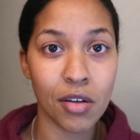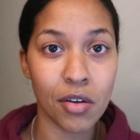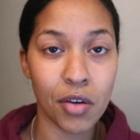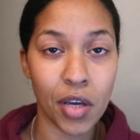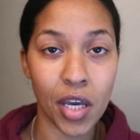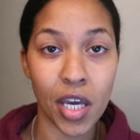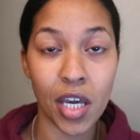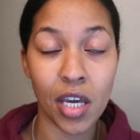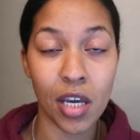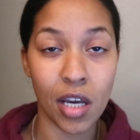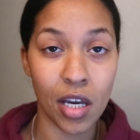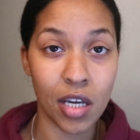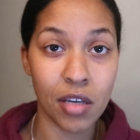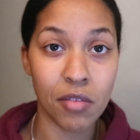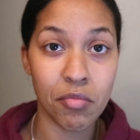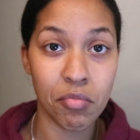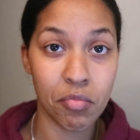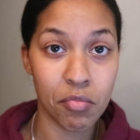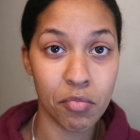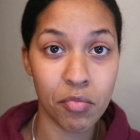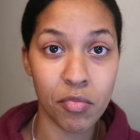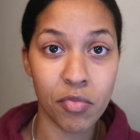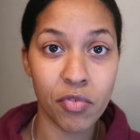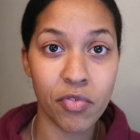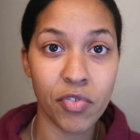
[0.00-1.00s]
okay, I
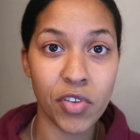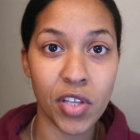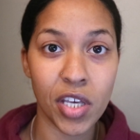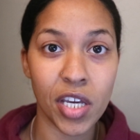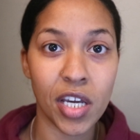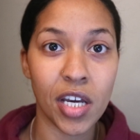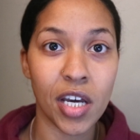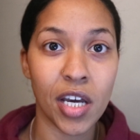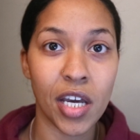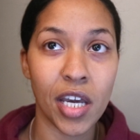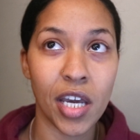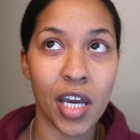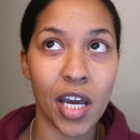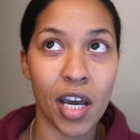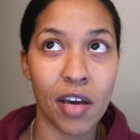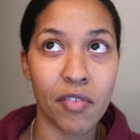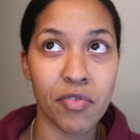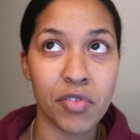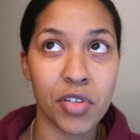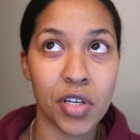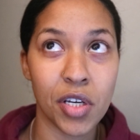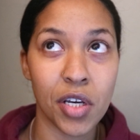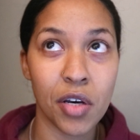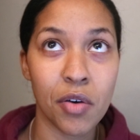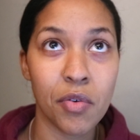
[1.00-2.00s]
feel like I
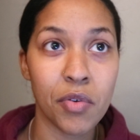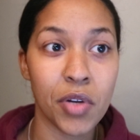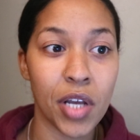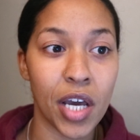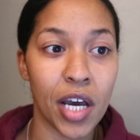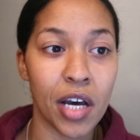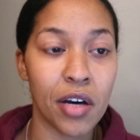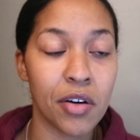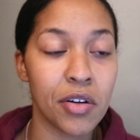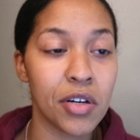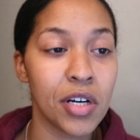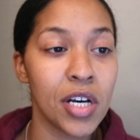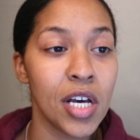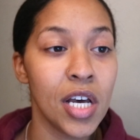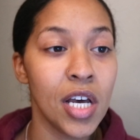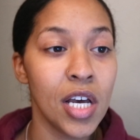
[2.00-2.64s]
have to go now.